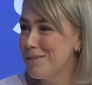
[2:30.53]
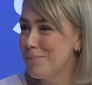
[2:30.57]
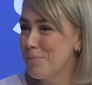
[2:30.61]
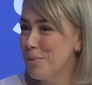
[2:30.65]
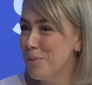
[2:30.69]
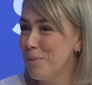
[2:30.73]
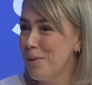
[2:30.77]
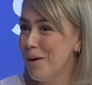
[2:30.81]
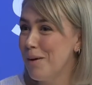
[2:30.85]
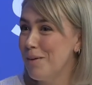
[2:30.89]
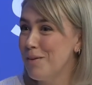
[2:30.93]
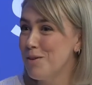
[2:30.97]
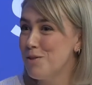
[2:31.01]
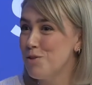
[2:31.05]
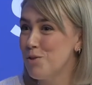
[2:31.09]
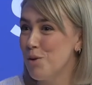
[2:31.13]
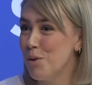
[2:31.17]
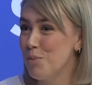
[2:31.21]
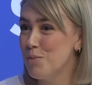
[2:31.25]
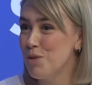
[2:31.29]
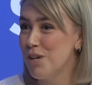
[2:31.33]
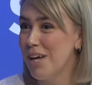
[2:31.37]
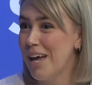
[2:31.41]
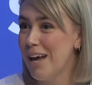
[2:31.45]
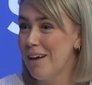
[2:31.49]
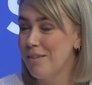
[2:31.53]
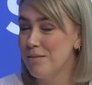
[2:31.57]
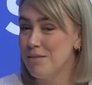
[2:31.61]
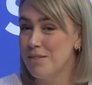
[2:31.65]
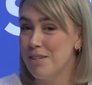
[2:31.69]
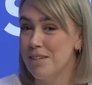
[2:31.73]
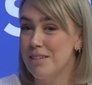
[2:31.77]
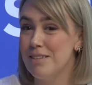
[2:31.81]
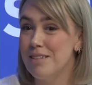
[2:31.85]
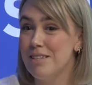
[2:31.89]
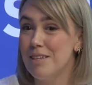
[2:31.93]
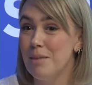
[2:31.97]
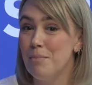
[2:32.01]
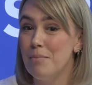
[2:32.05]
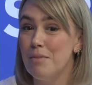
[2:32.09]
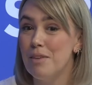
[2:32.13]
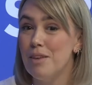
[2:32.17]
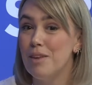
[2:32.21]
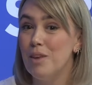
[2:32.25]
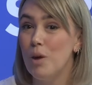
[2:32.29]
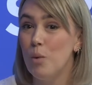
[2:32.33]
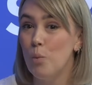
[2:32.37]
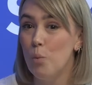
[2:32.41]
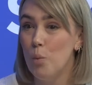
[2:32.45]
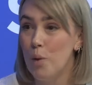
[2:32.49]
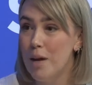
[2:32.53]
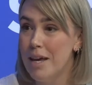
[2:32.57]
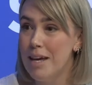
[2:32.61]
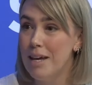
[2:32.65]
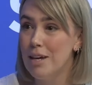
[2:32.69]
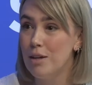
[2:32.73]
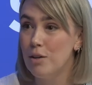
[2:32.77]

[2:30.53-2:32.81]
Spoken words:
to promote as Shropshire Council and something that we